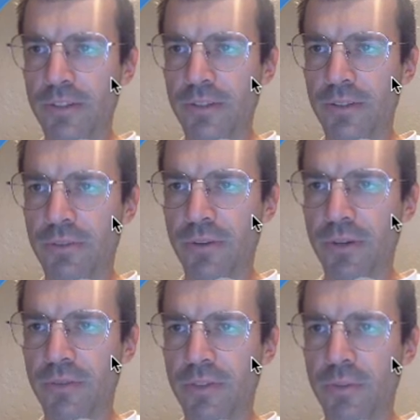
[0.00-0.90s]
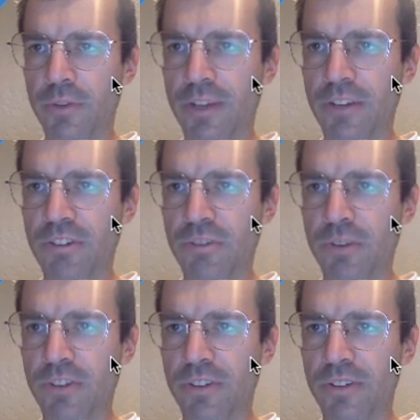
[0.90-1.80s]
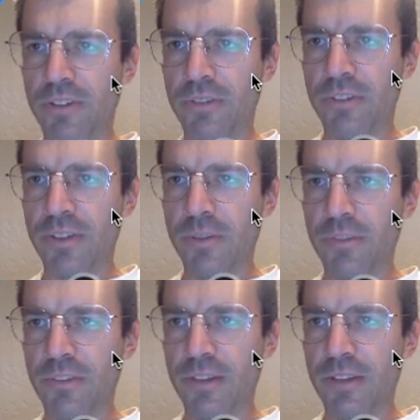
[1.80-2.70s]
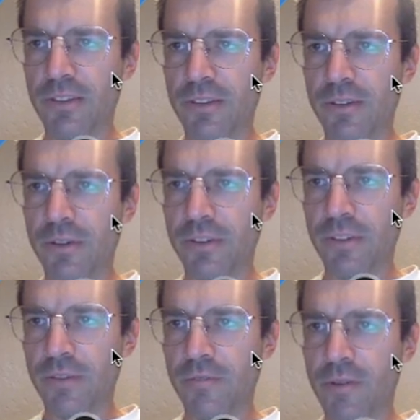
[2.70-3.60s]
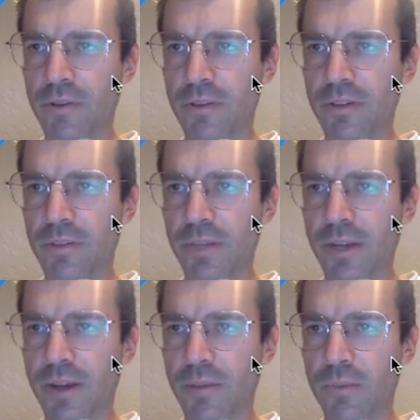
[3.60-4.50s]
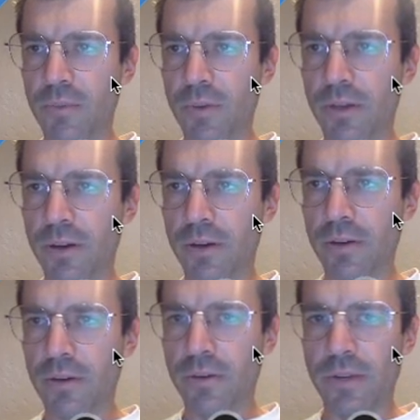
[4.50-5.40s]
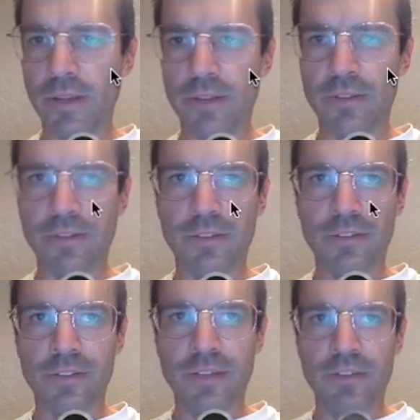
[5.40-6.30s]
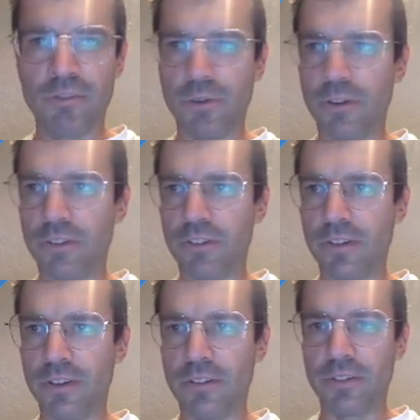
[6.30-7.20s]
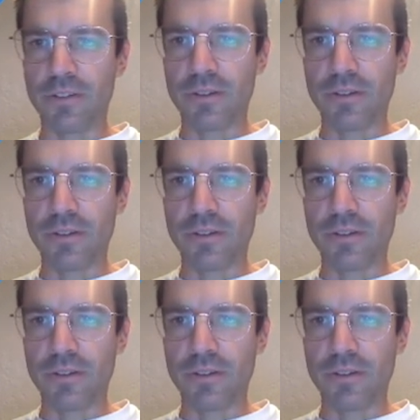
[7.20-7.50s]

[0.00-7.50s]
to the threat of deportation, residents of some cities in the U.S. have voted to become what are known as sanctuary cities.